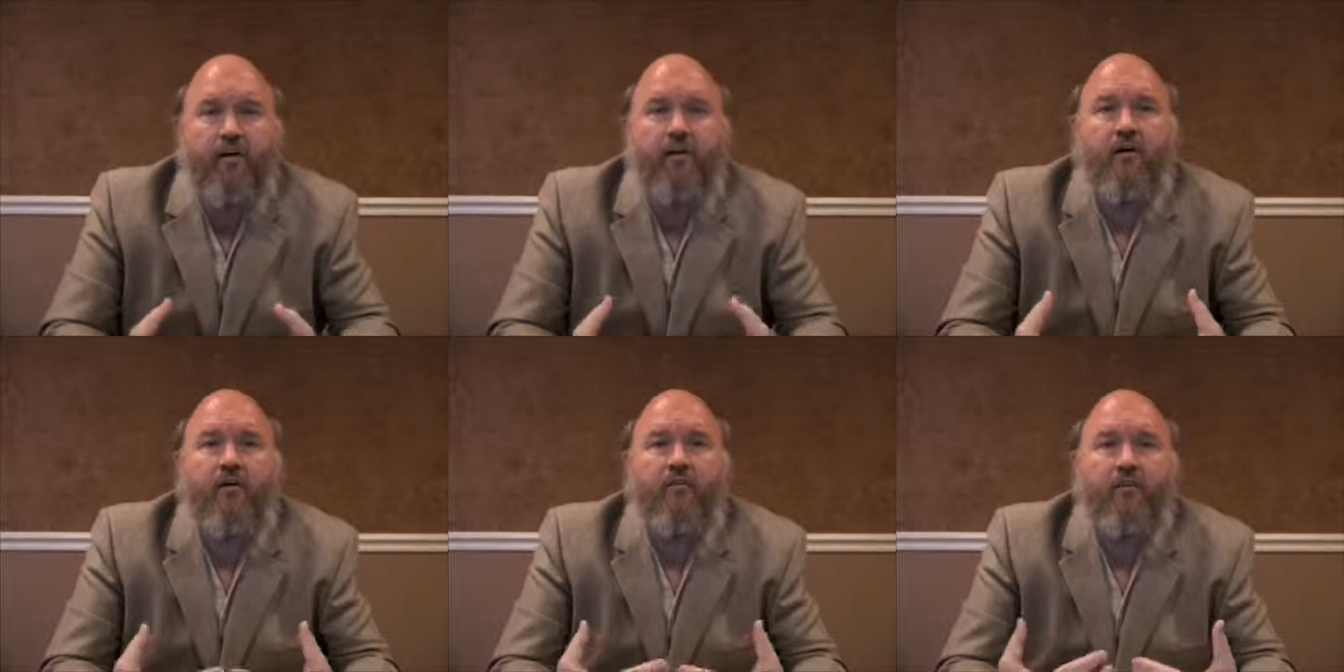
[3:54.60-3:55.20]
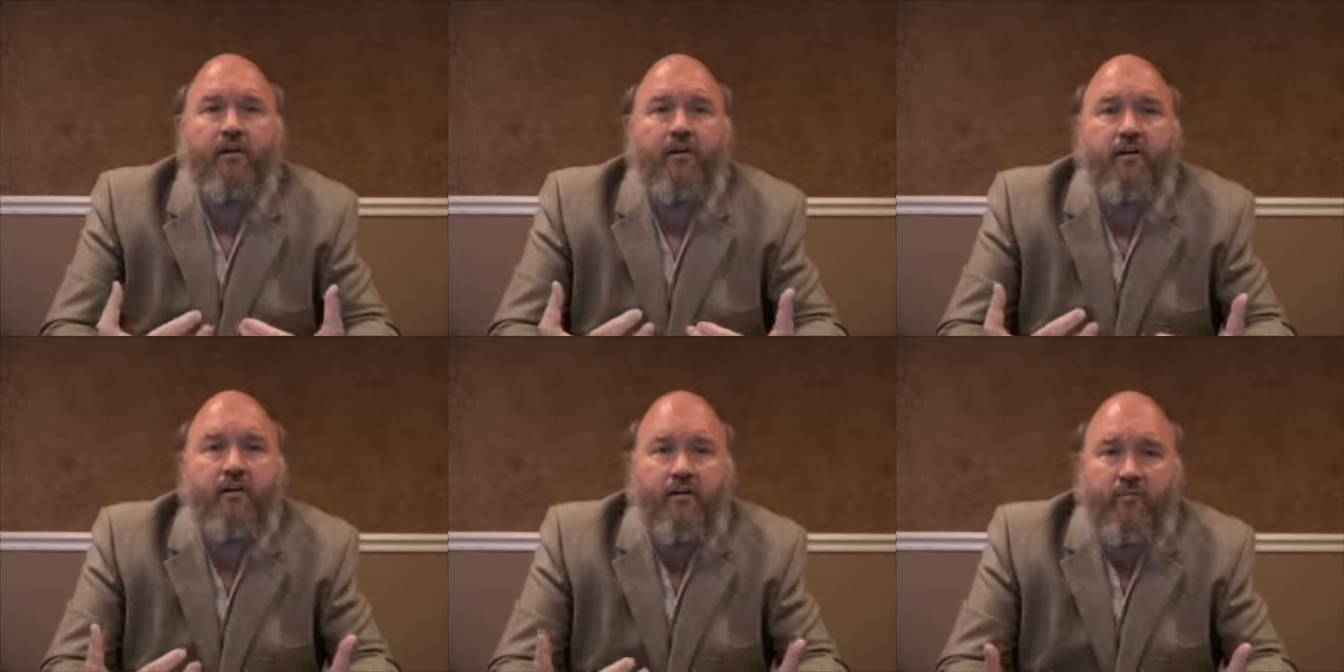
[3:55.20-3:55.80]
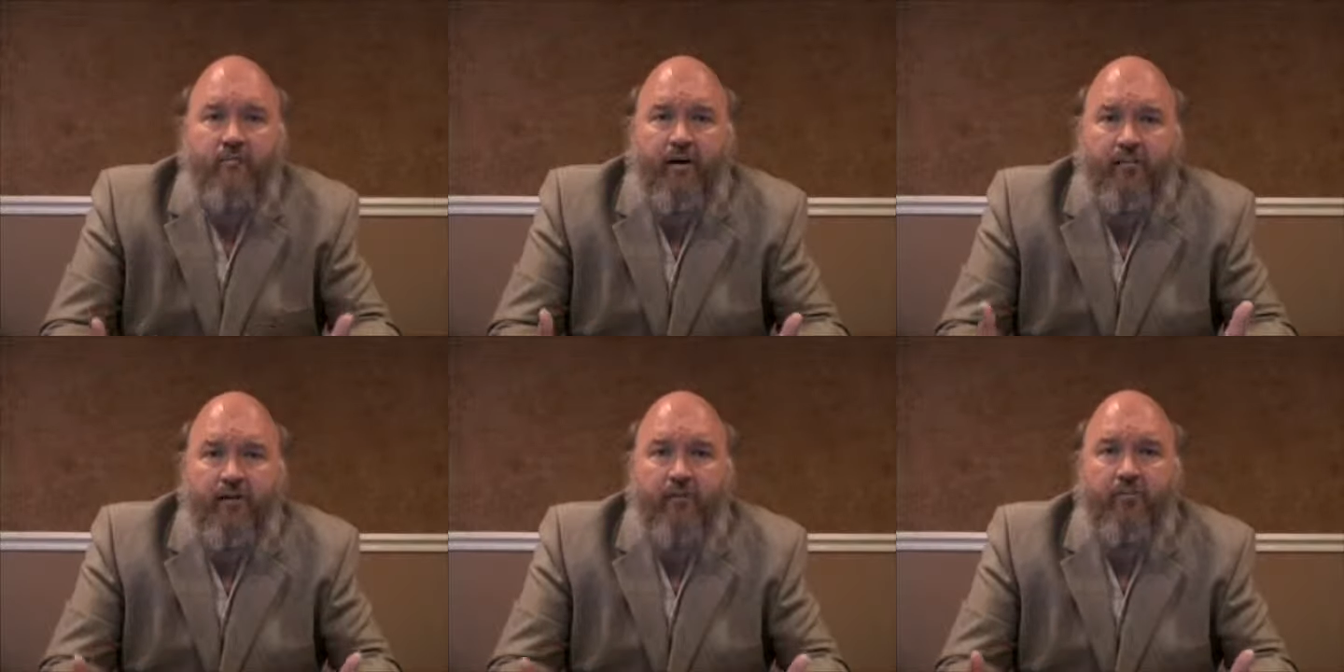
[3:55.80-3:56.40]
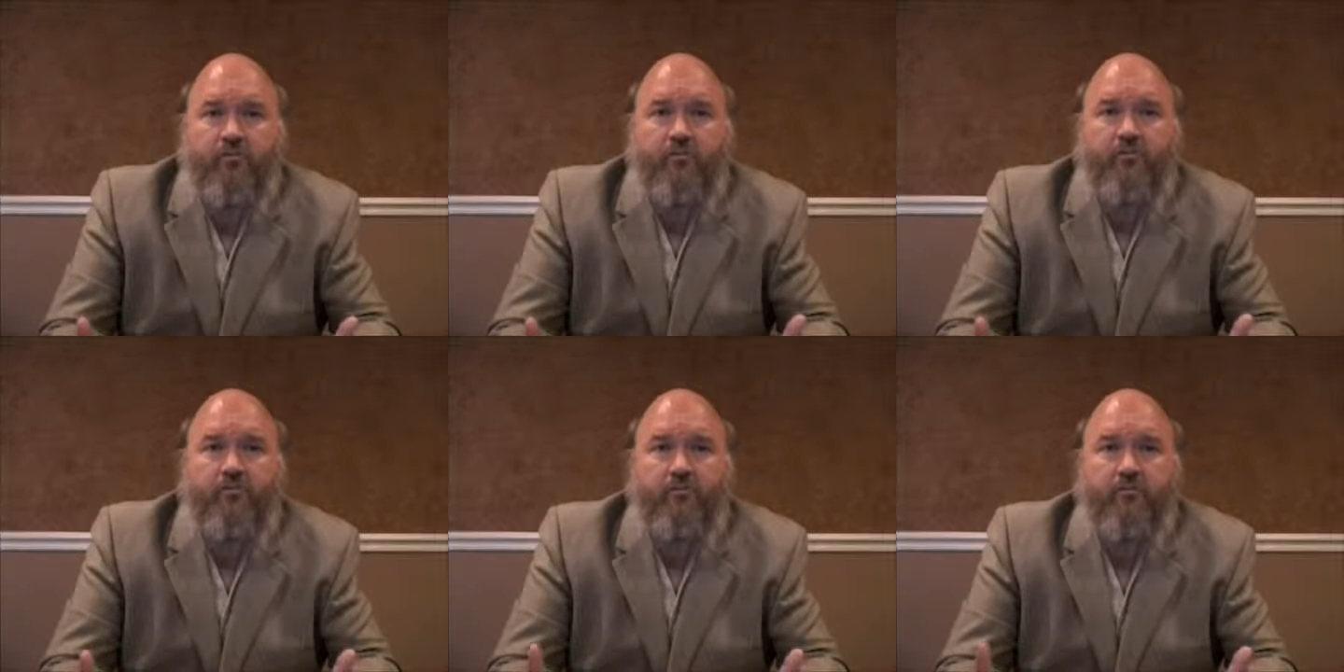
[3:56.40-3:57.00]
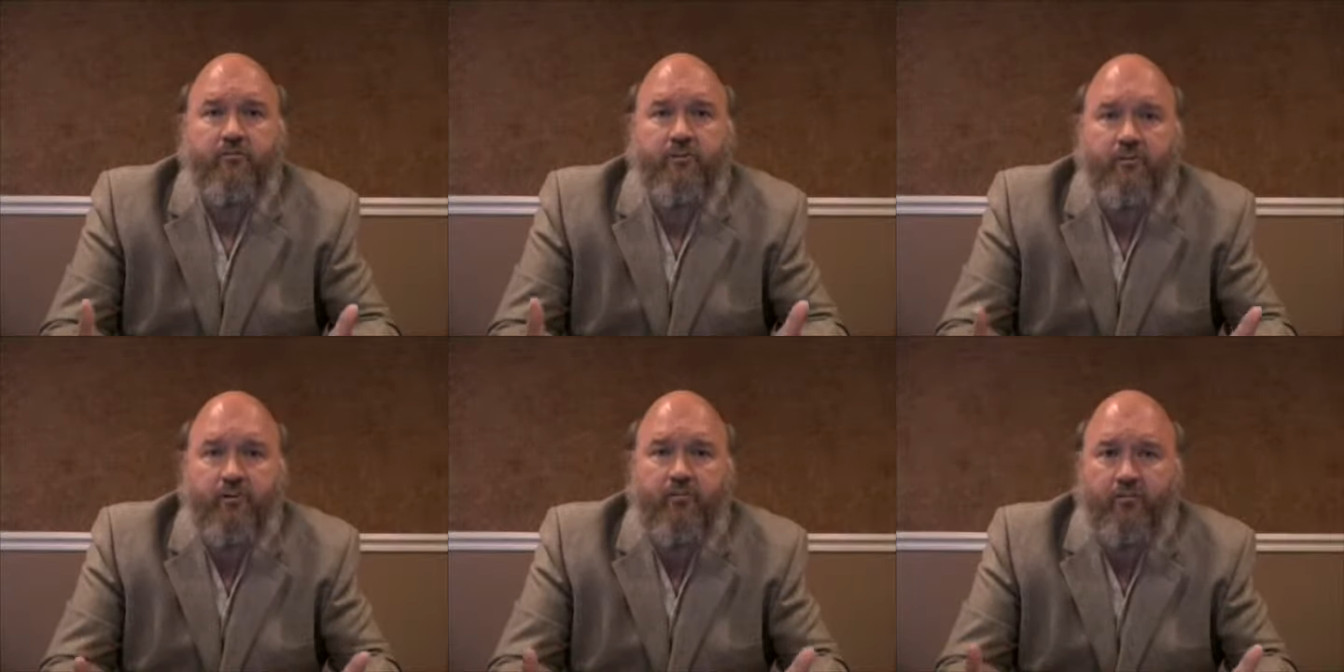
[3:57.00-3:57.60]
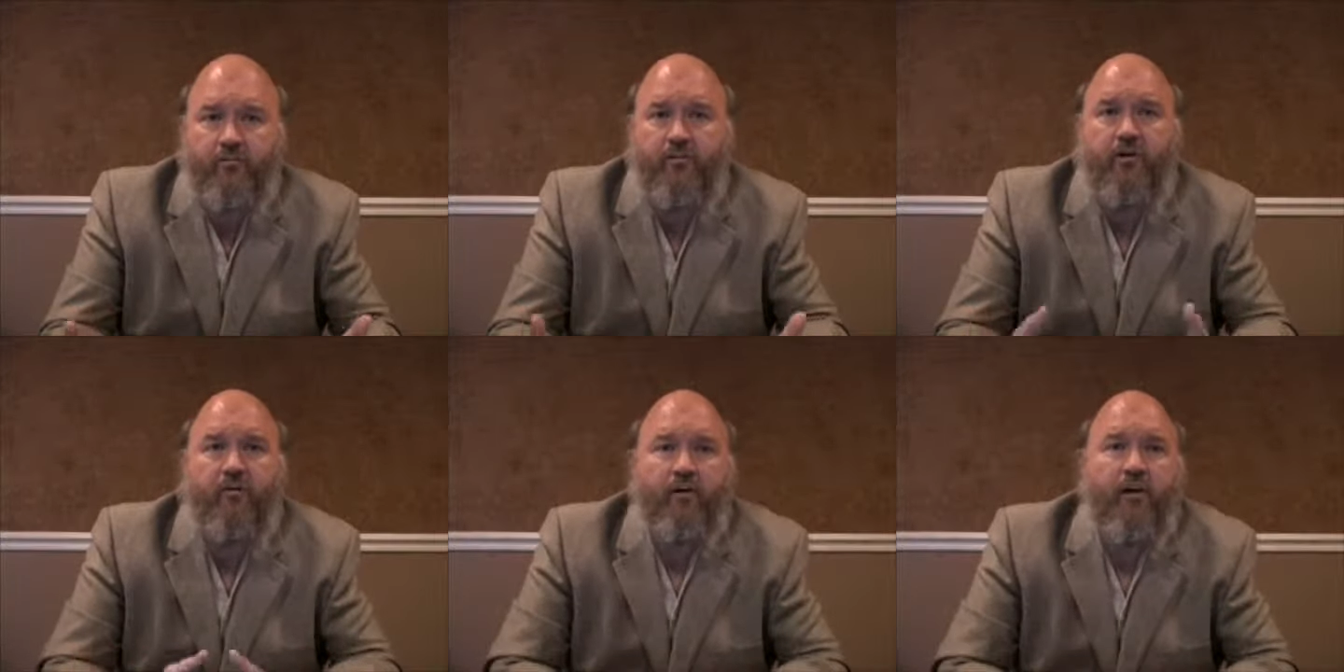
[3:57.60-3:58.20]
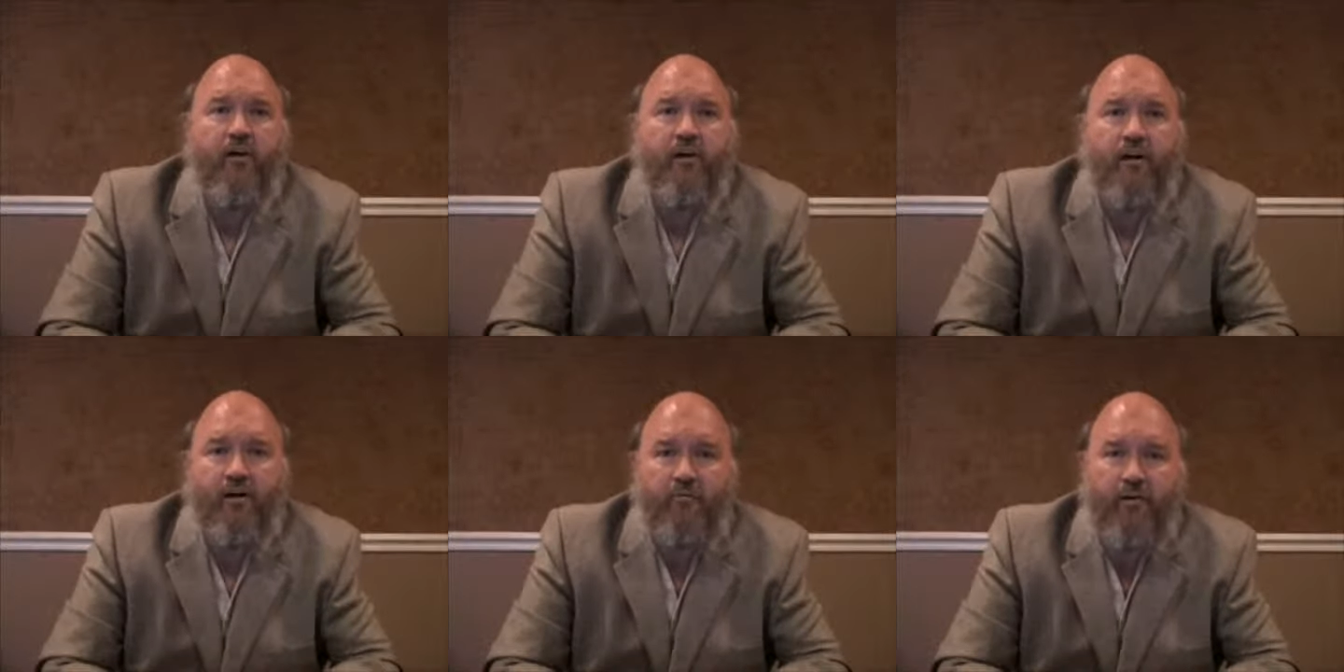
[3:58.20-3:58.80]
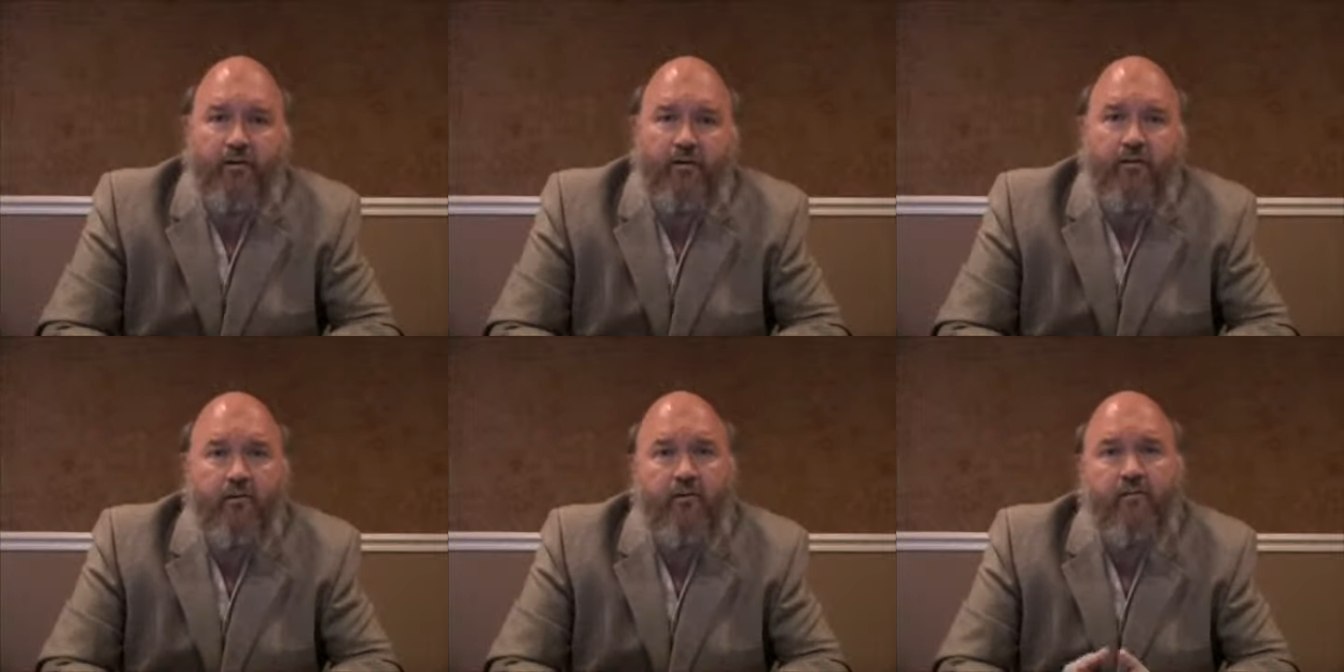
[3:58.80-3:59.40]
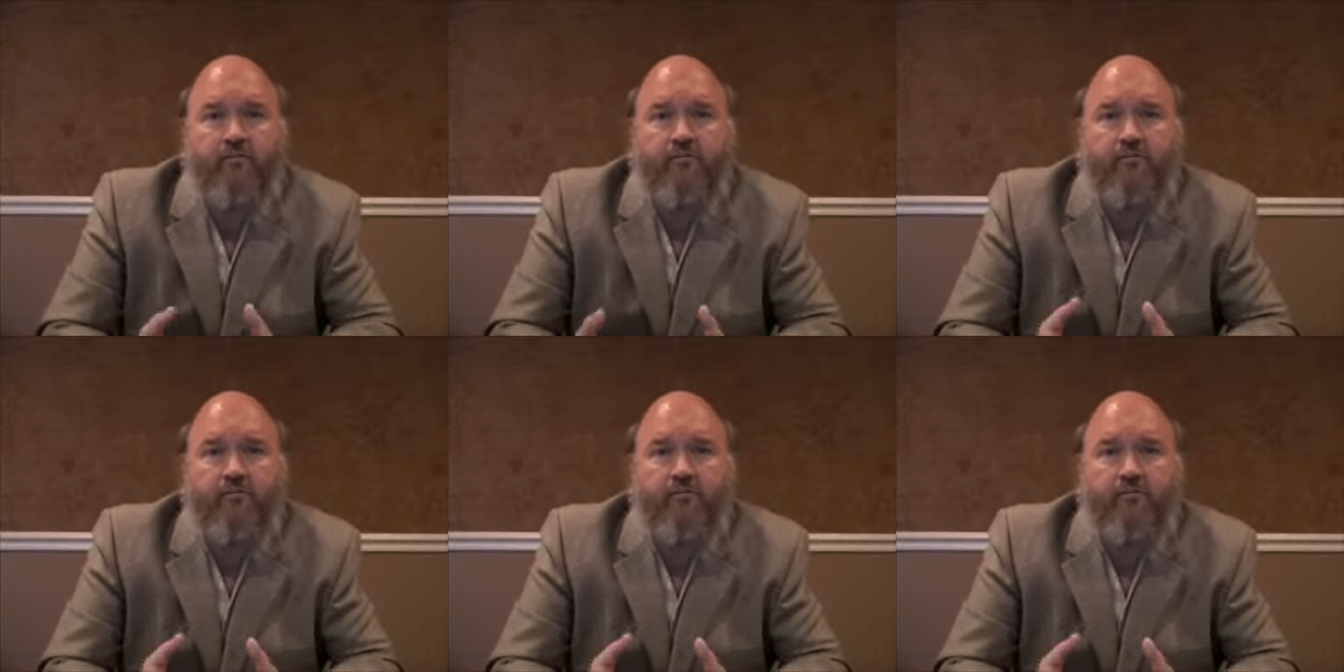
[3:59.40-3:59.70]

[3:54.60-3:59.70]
a lot of the pathological conditions that are going on in our body in